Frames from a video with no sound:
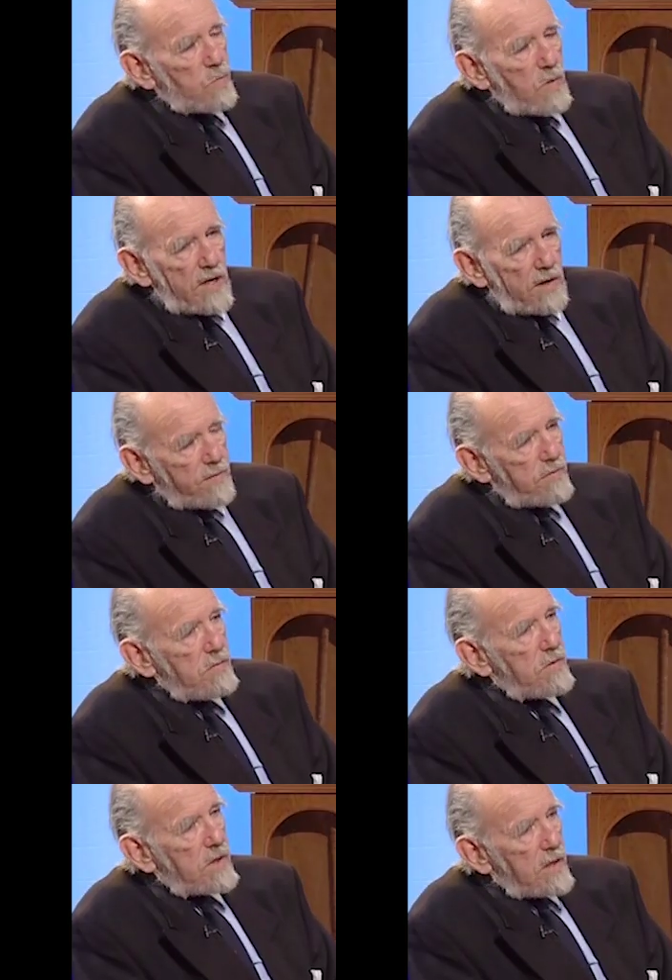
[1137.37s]
right
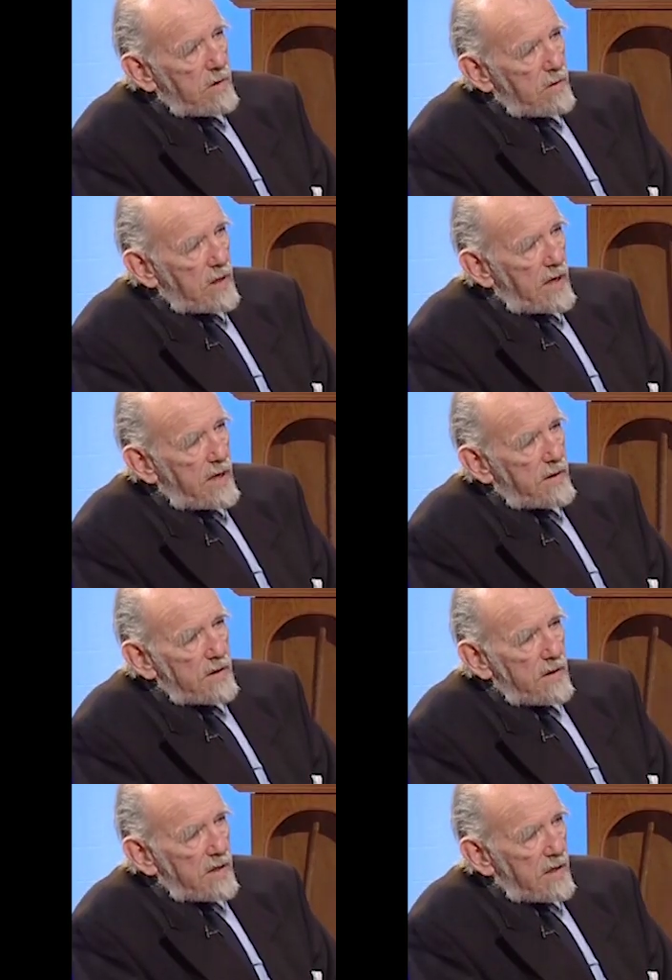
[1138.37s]
through to the Holy Land
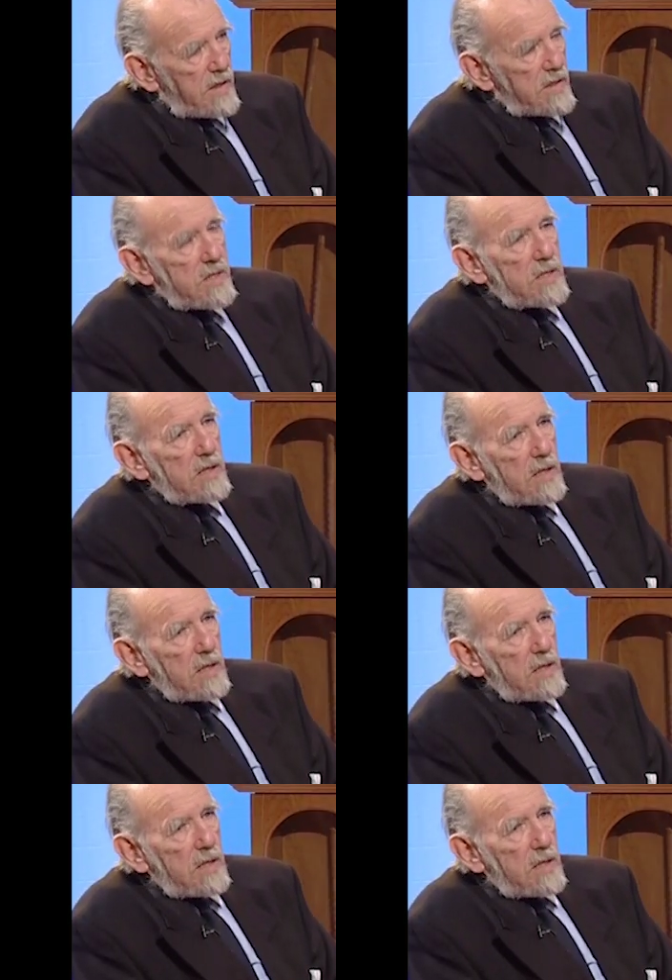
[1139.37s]
in the east.